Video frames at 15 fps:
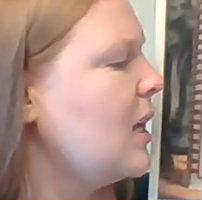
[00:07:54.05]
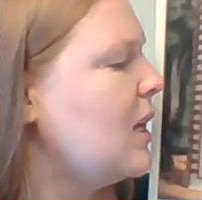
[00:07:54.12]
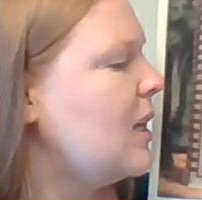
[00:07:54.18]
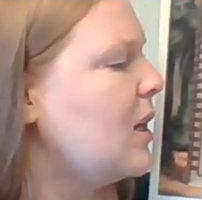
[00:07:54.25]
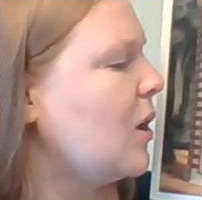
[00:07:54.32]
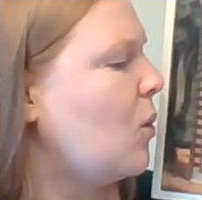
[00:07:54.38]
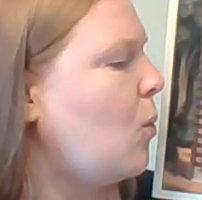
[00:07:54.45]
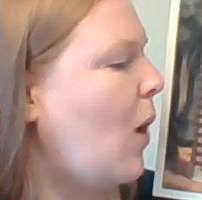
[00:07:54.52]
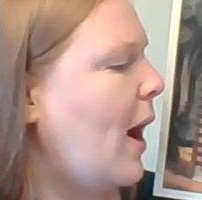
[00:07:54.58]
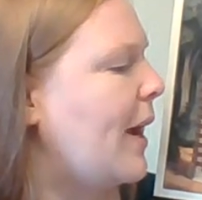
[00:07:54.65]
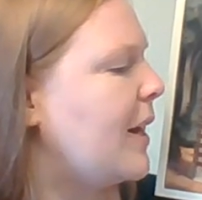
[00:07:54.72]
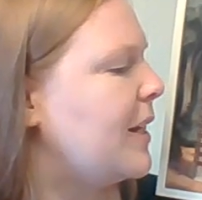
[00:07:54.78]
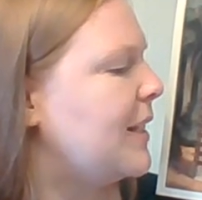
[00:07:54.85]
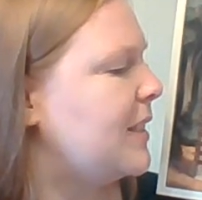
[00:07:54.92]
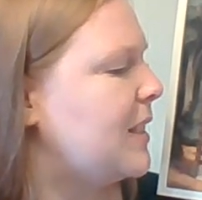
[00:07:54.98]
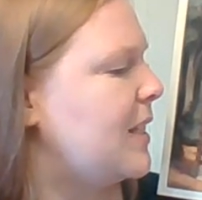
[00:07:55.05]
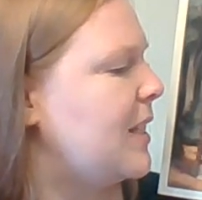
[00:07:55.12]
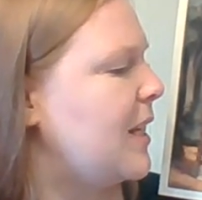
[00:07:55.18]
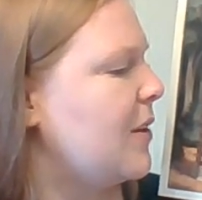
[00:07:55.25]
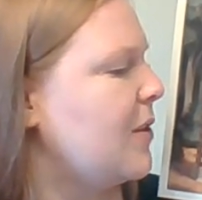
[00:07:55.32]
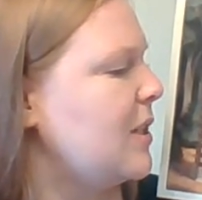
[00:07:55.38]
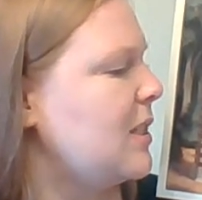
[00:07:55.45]
He inquired at the
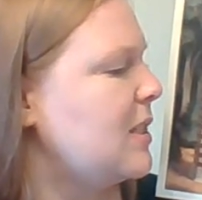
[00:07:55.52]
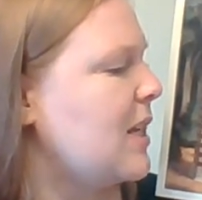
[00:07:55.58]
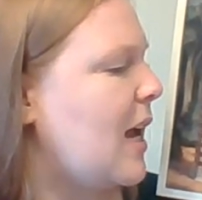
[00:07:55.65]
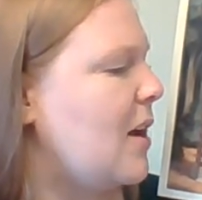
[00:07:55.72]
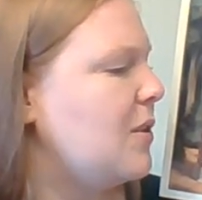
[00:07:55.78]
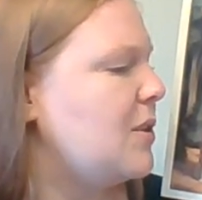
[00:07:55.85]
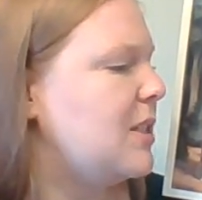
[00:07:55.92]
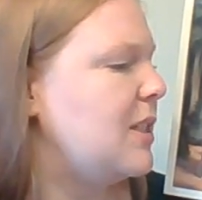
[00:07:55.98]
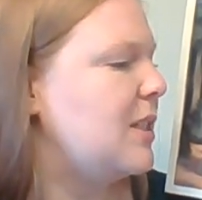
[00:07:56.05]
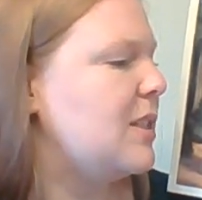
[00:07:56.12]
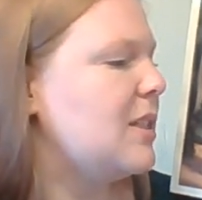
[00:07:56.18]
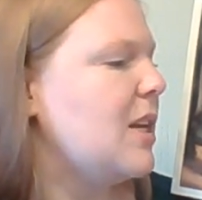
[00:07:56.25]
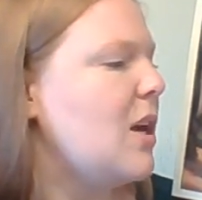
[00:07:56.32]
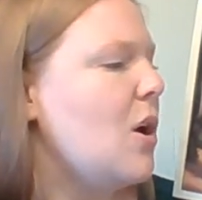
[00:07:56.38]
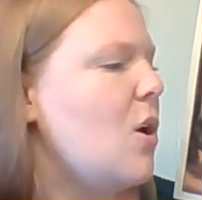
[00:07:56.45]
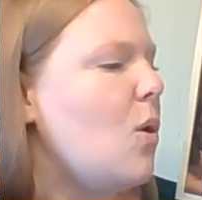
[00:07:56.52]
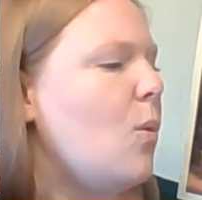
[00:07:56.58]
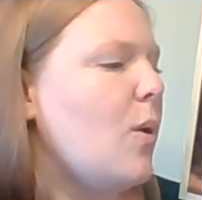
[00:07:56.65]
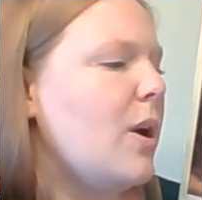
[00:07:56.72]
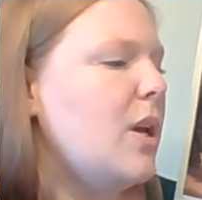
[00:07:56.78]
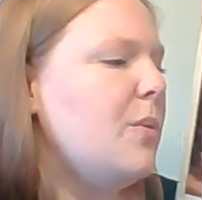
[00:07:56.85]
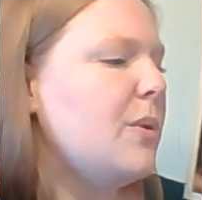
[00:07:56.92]
nearest houses,
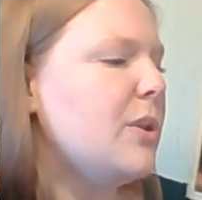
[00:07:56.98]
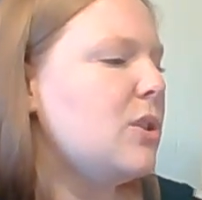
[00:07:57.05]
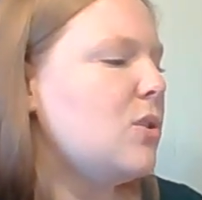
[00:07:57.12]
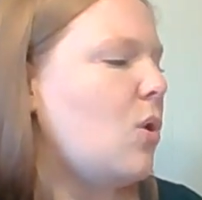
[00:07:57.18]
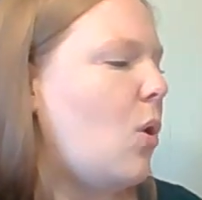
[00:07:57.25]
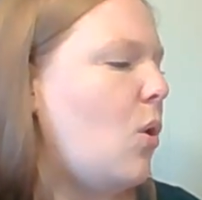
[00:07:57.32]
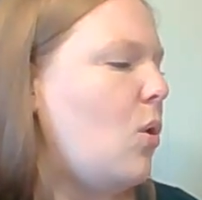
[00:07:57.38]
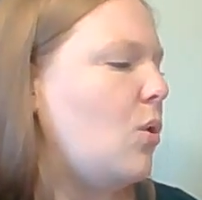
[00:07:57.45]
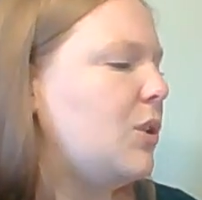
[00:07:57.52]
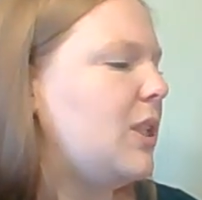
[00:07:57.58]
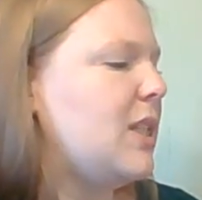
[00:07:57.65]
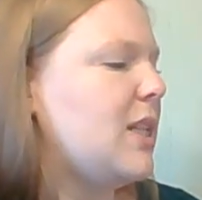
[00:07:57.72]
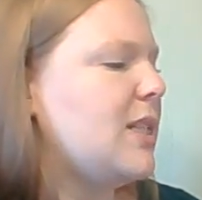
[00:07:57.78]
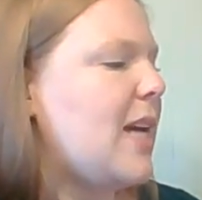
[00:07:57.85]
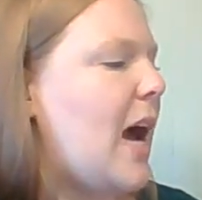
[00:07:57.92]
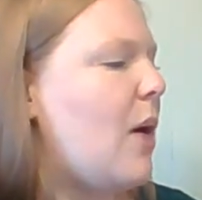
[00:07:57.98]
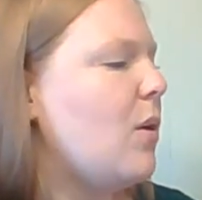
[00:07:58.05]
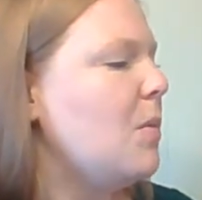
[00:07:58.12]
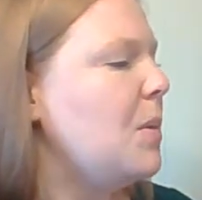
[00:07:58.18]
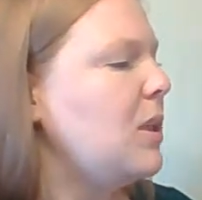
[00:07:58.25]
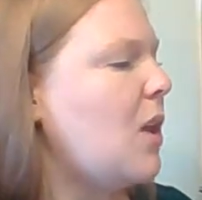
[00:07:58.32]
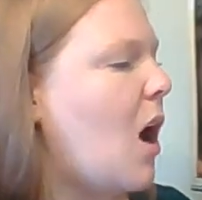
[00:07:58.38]
where he was told that the
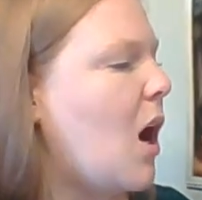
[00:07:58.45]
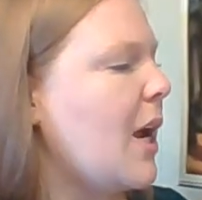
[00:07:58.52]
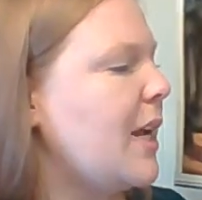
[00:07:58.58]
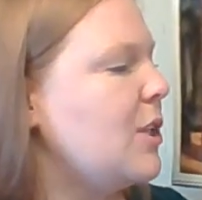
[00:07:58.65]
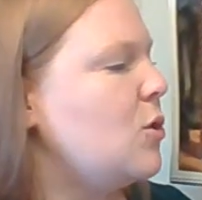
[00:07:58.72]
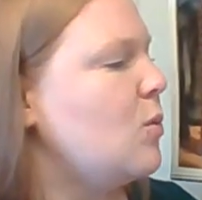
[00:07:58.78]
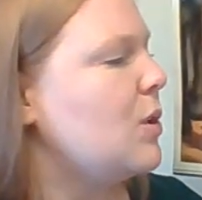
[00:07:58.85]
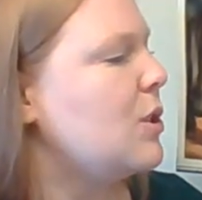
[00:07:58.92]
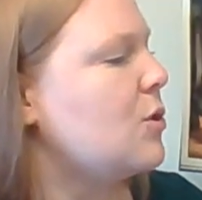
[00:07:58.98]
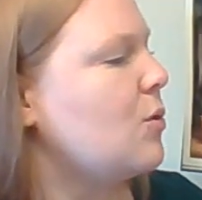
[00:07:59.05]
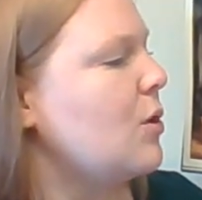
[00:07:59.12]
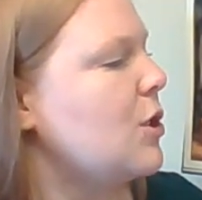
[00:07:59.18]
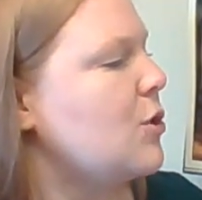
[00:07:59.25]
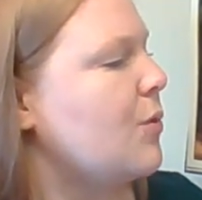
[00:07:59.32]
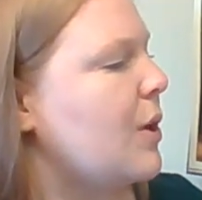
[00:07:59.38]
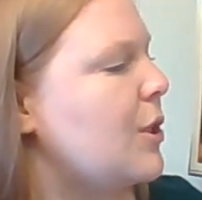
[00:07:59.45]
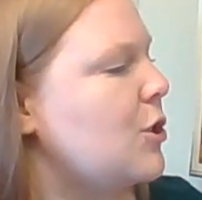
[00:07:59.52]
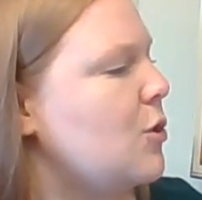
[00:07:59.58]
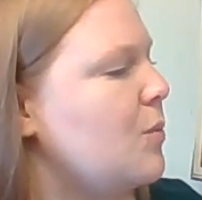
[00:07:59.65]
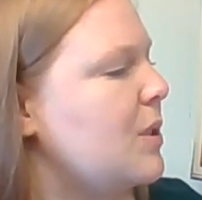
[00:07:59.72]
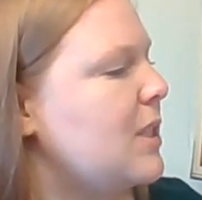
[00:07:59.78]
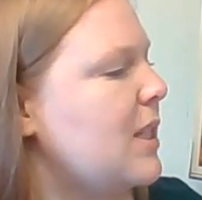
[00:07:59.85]
tower belonging to a sorceress
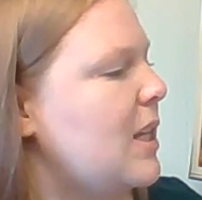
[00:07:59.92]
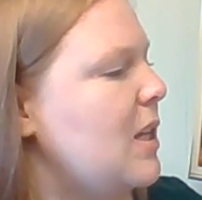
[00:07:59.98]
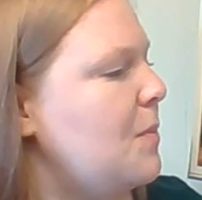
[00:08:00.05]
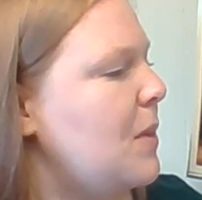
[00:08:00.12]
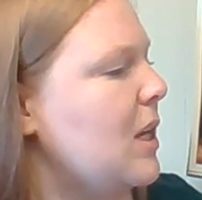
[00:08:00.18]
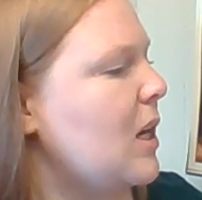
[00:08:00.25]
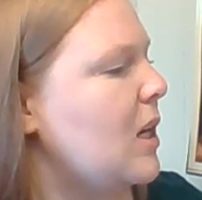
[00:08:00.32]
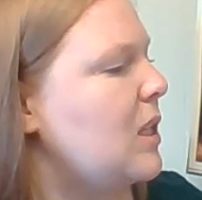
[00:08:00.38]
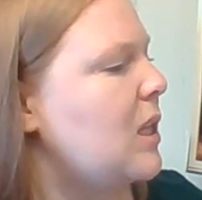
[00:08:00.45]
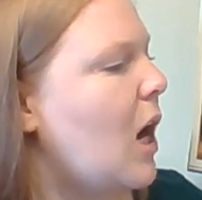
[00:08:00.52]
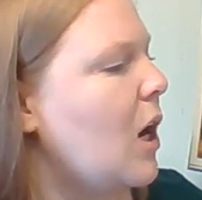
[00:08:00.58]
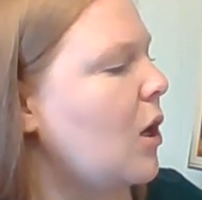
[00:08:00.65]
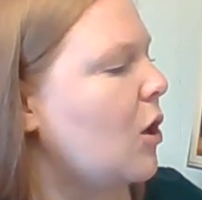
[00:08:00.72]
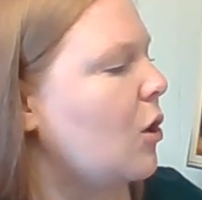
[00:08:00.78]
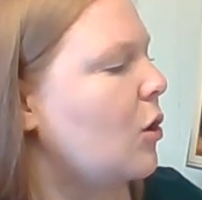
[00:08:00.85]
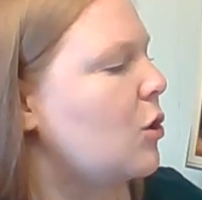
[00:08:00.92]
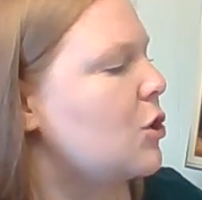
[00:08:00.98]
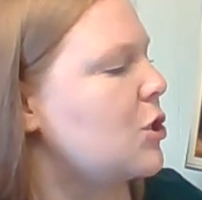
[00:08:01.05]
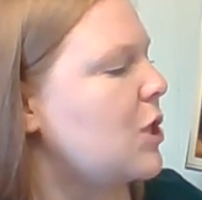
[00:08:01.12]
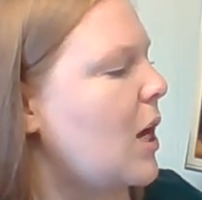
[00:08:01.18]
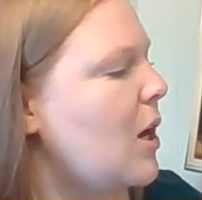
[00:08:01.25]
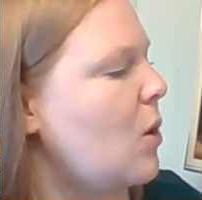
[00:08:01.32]
who was keeping a young girl
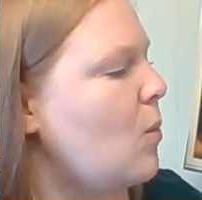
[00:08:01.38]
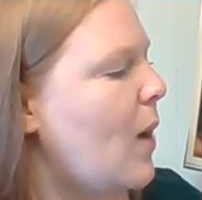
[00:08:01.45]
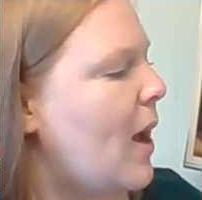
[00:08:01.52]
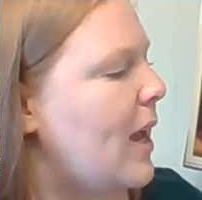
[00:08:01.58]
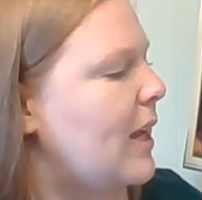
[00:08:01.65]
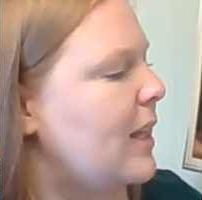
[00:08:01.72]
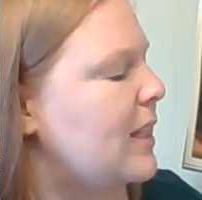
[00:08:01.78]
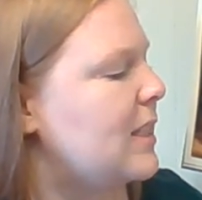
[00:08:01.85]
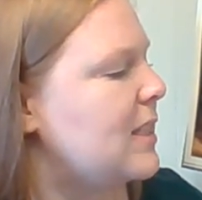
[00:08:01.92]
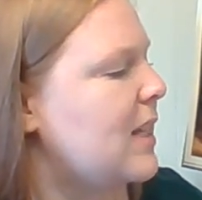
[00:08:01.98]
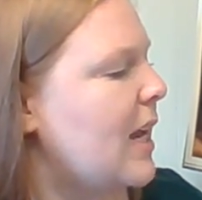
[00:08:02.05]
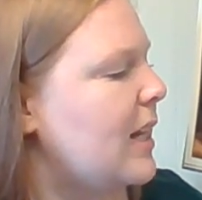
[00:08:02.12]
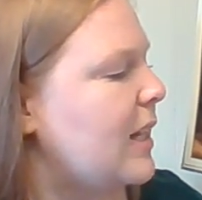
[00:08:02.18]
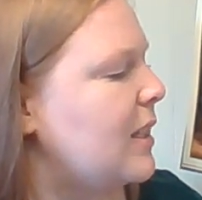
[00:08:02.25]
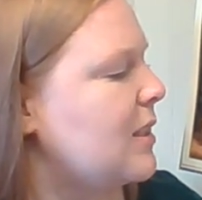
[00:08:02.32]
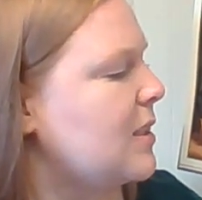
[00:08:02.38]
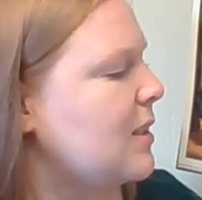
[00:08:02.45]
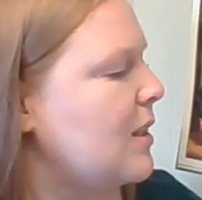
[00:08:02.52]
shut away inside it.